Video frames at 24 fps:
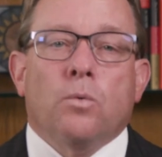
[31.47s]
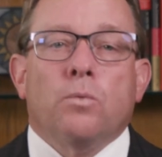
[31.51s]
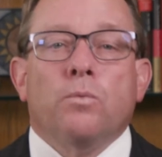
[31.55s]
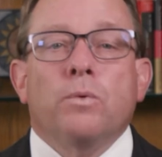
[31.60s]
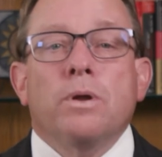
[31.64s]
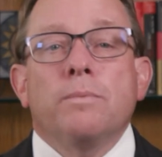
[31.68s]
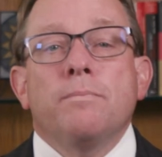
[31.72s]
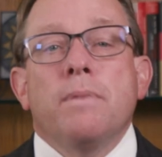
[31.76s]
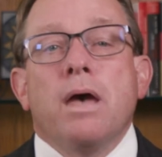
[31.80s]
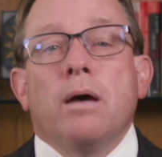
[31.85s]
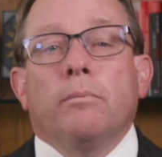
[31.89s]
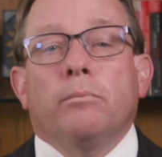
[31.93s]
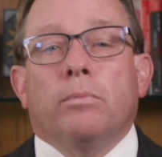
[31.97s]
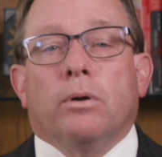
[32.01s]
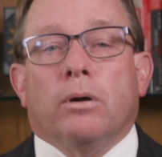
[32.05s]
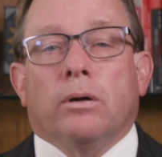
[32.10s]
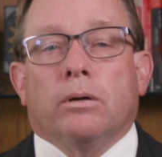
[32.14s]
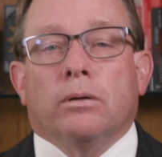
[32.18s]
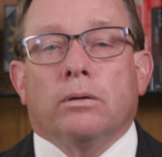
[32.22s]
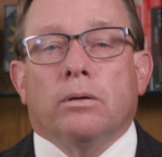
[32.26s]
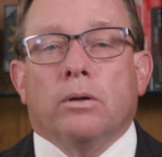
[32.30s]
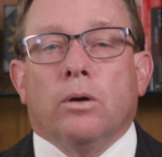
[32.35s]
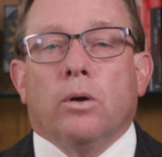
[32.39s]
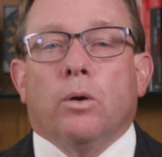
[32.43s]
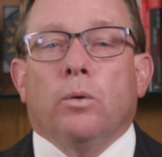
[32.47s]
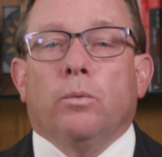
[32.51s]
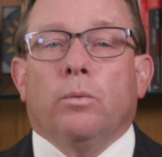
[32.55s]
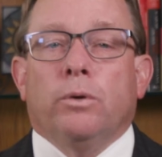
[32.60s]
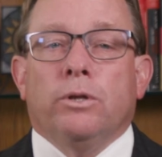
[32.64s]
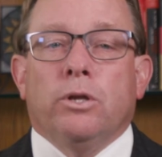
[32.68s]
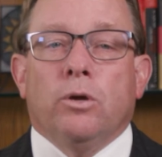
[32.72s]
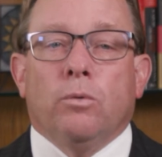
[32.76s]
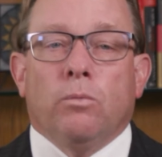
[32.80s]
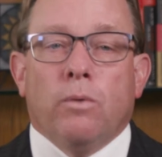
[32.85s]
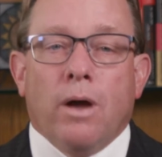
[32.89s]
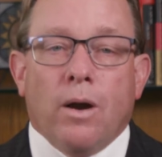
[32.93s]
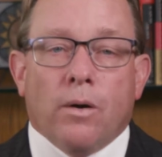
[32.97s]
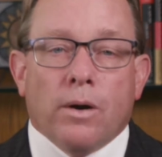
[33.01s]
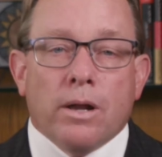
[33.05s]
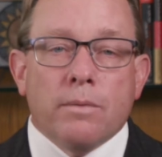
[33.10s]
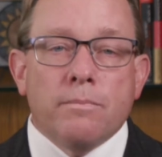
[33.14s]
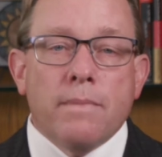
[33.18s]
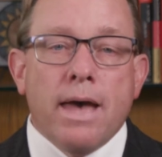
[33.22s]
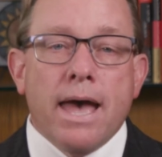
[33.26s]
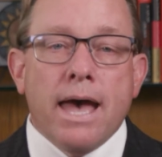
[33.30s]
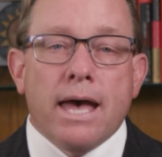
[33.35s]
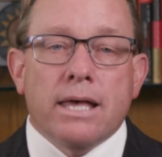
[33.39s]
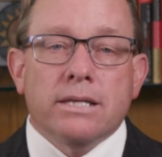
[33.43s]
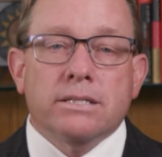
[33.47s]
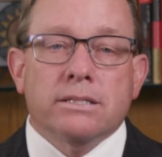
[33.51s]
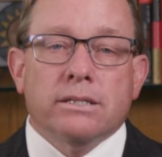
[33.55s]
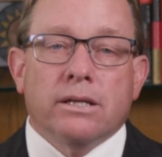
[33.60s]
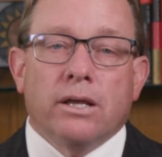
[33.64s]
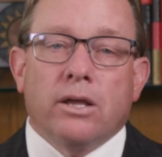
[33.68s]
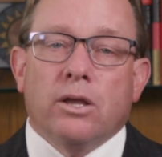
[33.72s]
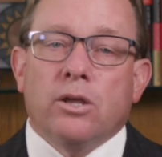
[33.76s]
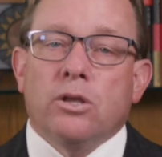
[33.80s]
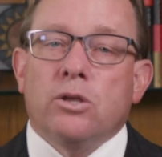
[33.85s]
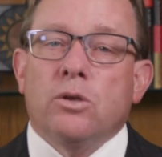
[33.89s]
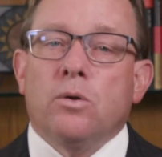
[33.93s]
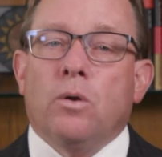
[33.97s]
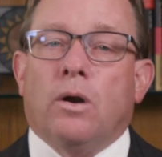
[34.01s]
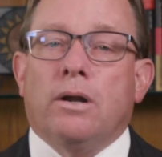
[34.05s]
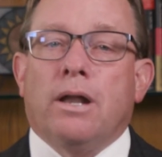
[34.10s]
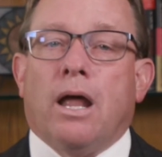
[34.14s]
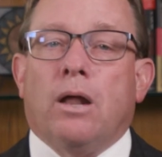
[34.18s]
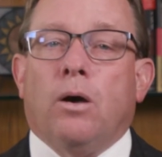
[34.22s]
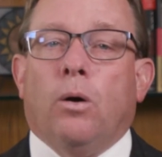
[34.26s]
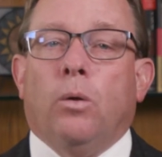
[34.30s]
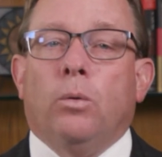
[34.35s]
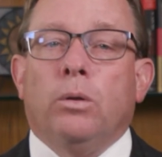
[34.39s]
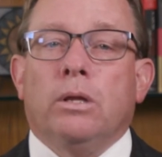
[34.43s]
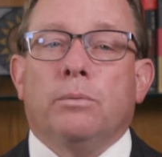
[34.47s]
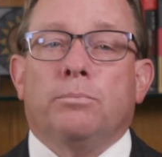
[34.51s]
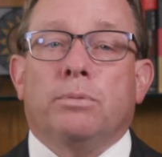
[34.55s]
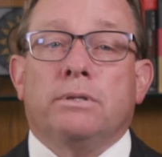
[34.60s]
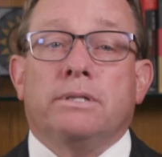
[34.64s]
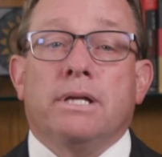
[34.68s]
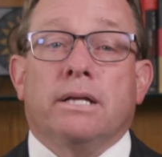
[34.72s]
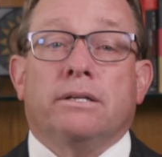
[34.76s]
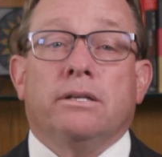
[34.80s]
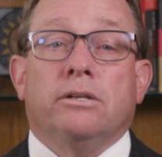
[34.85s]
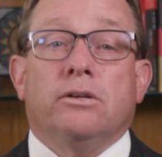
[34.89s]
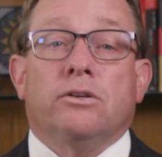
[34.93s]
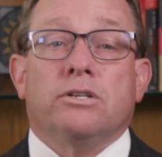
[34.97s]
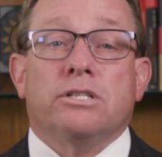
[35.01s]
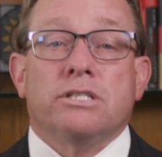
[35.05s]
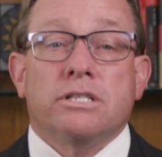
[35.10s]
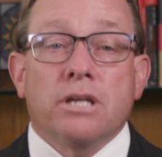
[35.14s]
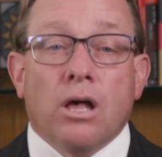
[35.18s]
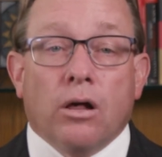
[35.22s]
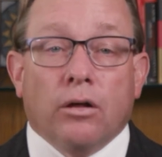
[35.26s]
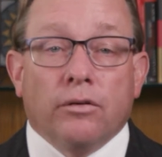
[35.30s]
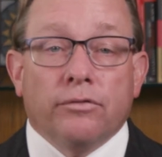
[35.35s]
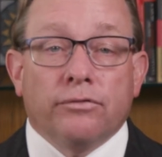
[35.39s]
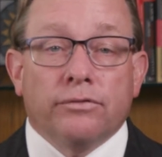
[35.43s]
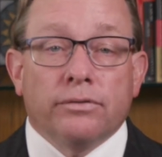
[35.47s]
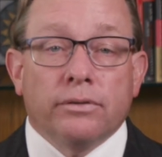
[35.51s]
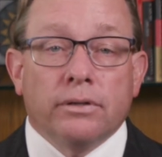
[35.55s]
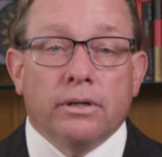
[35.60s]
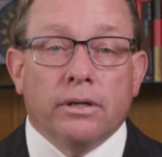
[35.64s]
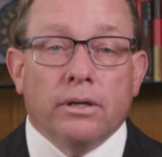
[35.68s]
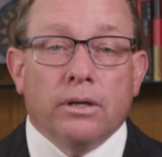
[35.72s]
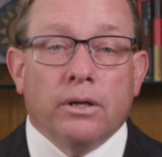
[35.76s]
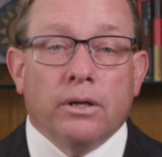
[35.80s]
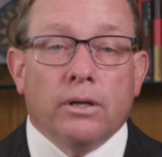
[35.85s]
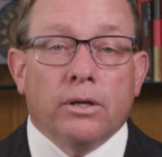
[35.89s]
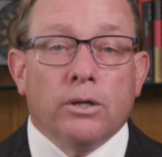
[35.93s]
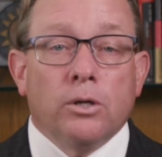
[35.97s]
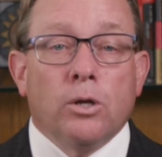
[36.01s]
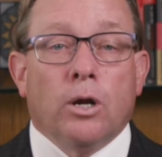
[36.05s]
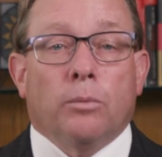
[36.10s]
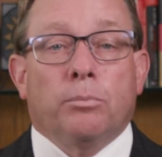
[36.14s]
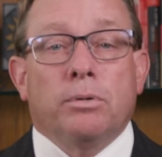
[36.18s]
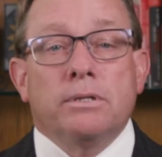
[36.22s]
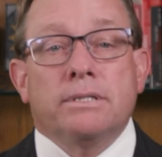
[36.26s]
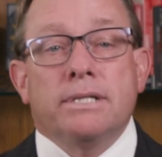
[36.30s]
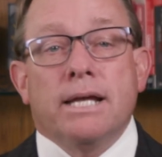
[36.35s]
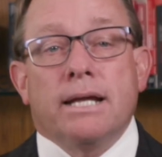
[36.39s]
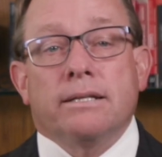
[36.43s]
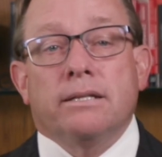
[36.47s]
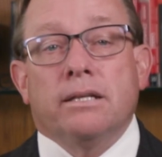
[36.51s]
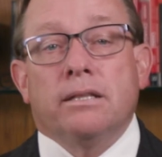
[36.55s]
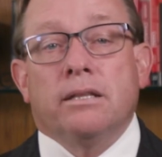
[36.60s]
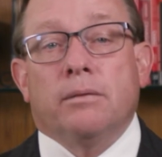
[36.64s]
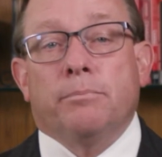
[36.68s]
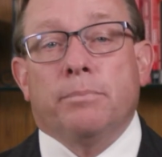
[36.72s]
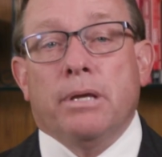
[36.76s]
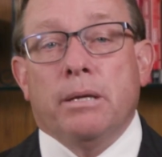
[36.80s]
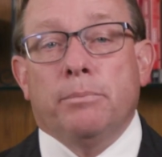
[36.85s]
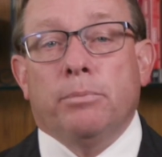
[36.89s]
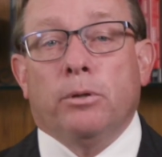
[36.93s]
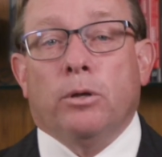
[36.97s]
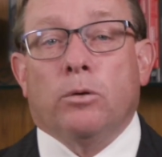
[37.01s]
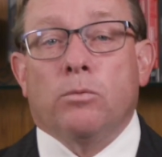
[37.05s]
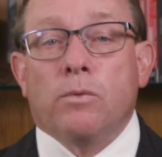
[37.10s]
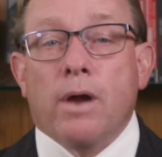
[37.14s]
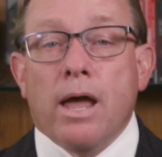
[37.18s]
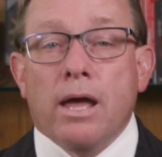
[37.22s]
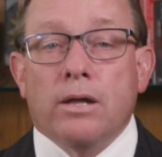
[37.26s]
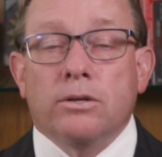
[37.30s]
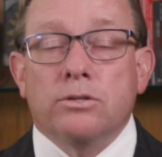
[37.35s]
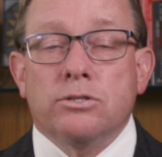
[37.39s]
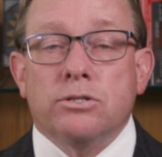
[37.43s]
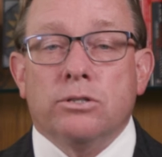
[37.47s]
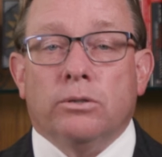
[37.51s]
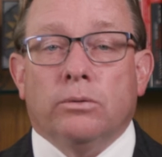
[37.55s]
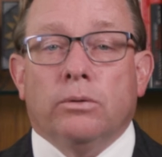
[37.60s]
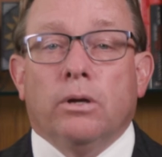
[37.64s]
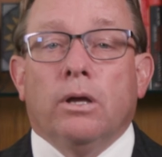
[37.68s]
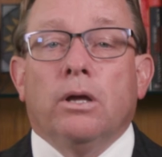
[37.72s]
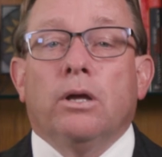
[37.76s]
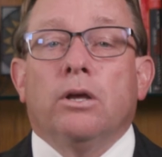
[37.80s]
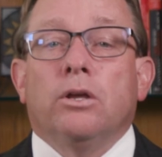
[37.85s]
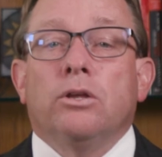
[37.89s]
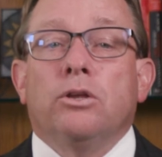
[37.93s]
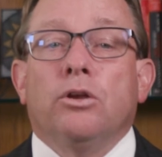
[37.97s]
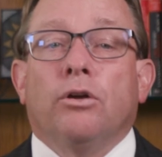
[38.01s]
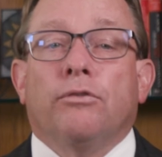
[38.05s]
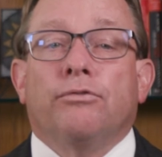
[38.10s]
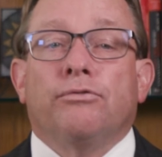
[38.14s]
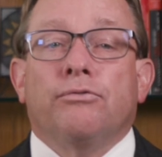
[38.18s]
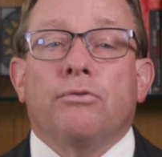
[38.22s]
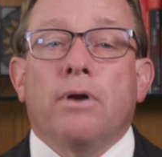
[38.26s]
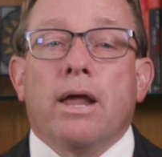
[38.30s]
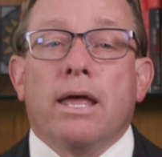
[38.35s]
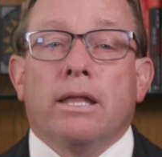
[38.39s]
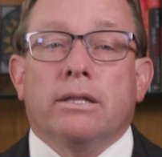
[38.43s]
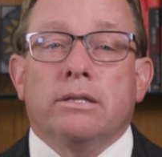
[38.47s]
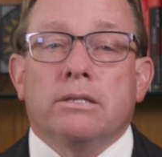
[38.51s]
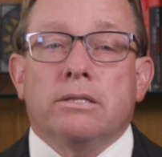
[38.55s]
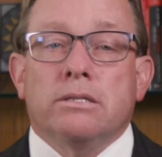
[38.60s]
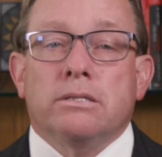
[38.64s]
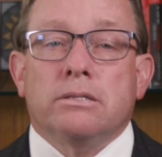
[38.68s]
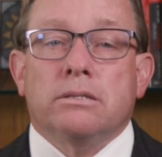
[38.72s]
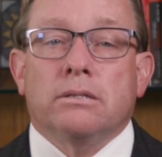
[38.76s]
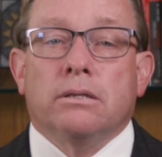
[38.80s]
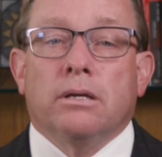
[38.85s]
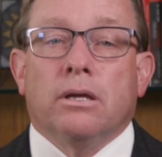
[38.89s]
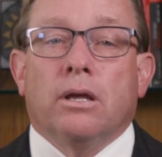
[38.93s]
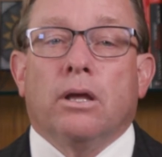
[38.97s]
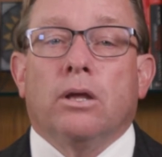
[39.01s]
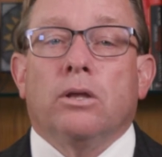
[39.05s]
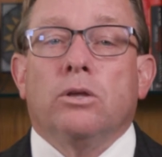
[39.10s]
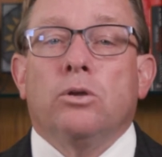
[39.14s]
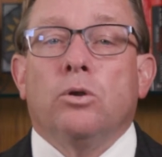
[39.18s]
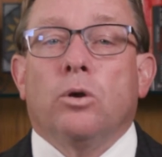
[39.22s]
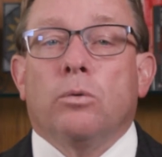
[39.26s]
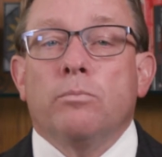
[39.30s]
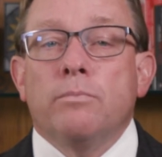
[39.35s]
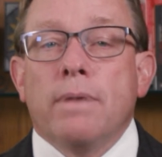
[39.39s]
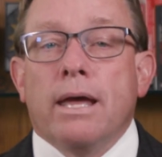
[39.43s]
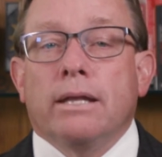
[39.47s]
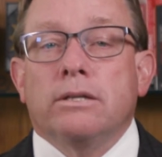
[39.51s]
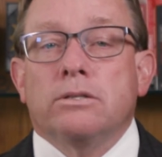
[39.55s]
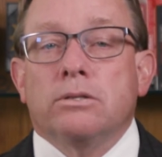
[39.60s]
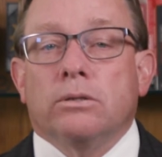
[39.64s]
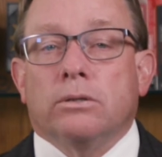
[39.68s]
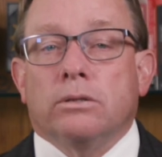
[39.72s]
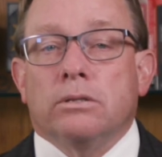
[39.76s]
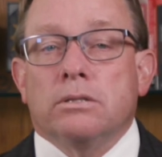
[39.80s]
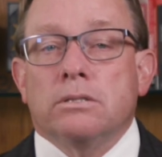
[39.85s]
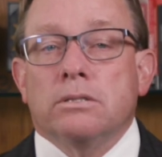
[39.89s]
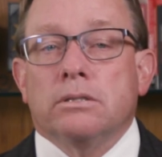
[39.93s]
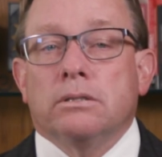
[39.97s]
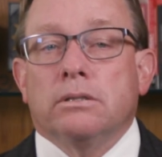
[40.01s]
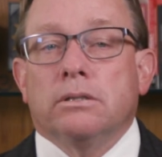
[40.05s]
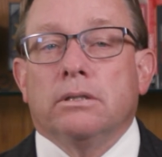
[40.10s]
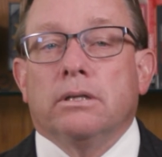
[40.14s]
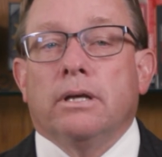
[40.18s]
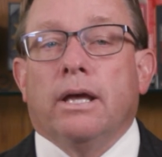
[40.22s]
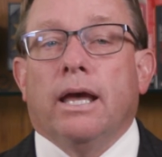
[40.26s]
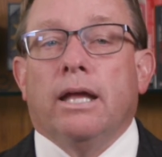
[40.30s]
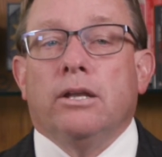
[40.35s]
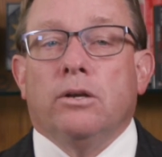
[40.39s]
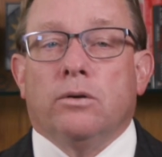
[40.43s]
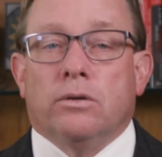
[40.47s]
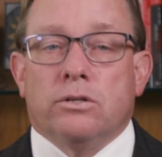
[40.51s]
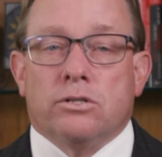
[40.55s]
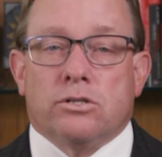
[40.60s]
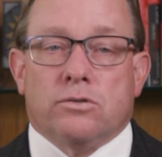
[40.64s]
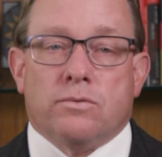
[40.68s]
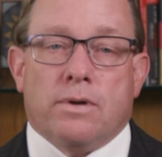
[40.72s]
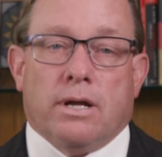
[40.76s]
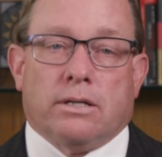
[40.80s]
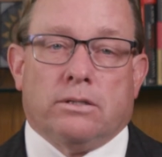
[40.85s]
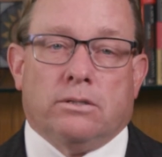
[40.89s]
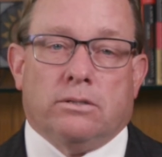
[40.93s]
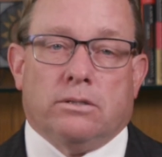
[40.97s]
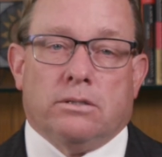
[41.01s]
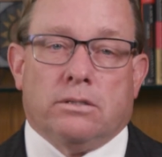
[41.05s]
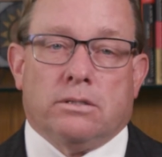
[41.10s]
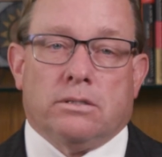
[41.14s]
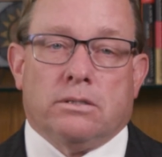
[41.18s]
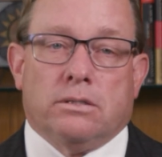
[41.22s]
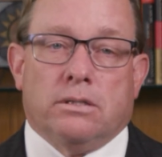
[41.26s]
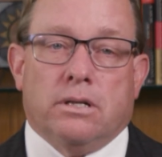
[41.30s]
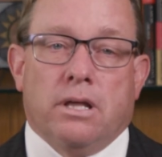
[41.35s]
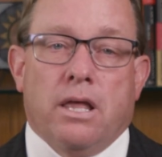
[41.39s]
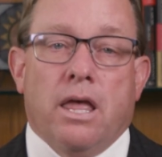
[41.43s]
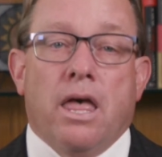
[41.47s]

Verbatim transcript: Remember, when you wear a mask, you are not only protecting yourself, you are protecting the people around you, your friends, your mentors, and your instructors.